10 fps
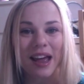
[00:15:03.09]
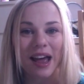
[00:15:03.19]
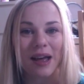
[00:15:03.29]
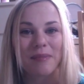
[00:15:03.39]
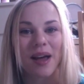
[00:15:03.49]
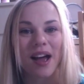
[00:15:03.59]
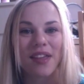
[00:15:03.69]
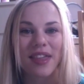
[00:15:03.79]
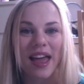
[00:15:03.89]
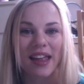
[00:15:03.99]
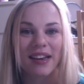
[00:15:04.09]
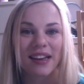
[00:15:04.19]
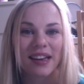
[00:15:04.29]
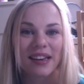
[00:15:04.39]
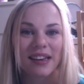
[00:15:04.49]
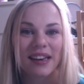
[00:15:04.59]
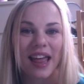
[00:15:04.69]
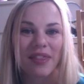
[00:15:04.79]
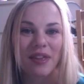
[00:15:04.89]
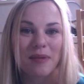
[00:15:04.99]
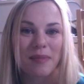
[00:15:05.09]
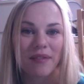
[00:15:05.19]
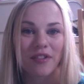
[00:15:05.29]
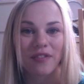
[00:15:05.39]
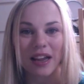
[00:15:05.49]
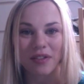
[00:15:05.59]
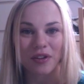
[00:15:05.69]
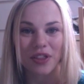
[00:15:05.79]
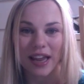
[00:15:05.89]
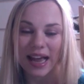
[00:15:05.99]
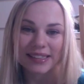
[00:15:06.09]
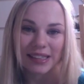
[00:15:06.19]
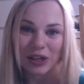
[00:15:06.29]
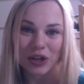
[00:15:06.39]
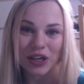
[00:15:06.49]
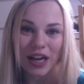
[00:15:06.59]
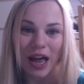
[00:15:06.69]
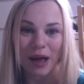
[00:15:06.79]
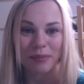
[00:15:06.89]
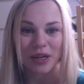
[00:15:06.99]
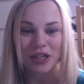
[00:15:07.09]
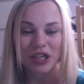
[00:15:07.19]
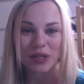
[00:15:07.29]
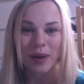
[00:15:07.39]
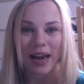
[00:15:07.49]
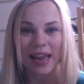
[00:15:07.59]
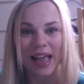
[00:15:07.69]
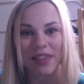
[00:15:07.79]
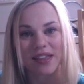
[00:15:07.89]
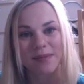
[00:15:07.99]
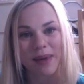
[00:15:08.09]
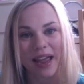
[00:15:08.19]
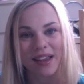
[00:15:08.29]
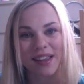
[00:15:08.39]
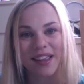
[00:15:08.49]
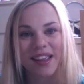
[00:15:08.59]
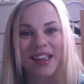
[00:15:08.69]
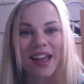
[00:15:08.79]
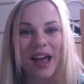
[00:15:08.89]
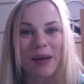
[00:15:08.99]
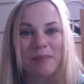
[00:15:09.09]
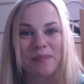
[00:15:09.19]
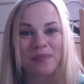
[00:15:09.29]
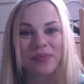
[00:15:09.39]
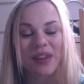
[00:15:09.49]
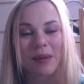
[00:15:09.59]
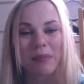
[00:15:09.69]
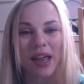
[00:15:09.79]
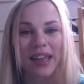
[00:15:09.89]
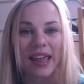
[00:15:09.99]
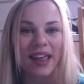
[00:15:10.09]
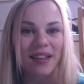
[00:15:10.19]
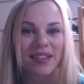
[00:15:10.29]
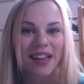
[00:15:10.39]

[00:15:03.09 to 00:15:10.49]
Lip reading: I then let them have a flick through the catalogue just while I gather back my kit.